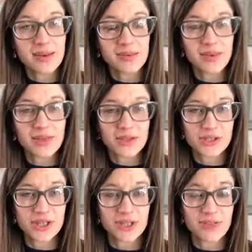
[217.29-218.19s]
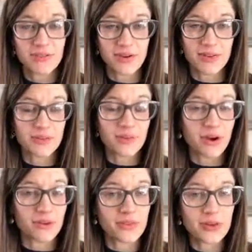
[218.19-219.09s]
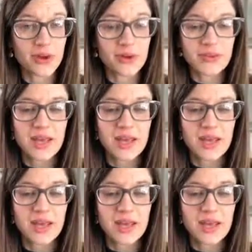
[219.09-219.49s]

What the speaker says: with their sheet, they've gone through all of the codes,